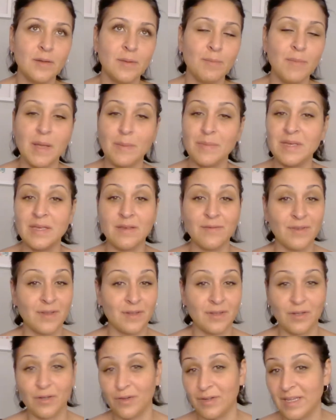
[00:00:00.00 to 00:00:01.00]
maybe
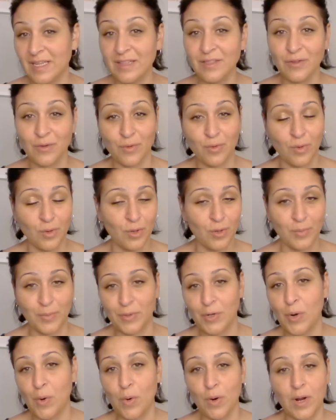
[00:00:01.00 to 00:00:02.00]
even in the
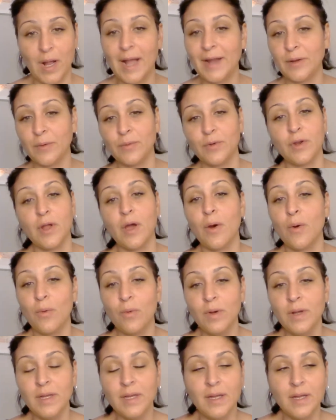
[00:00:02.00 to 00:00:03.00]
urban core, I don't
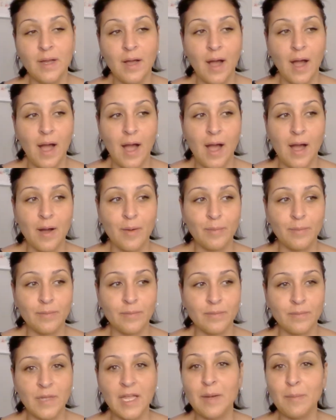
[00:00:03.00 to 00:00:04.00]
know,
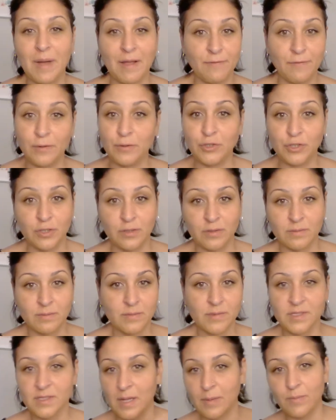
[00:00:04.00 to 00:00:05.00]
in my future,
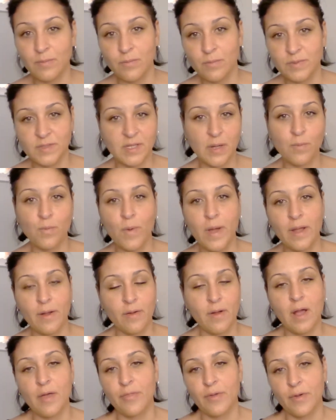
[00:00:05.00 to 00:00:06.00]
some way
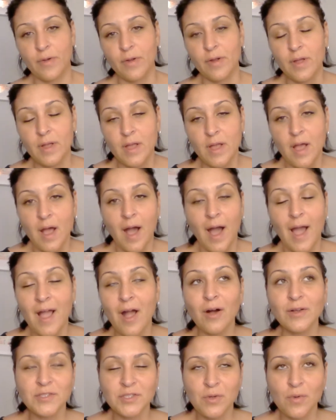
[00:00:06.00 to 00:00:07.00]
or other. I
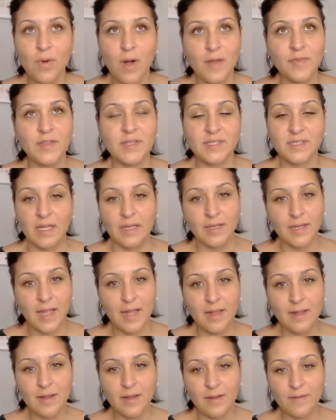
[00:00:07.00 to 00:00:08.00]
also on the
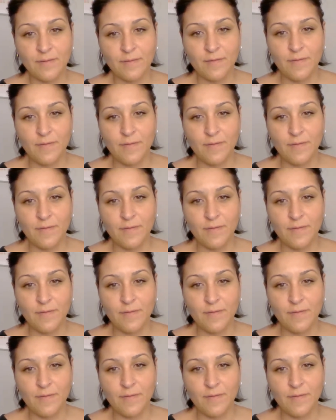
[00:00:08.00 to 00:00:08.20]
Sunday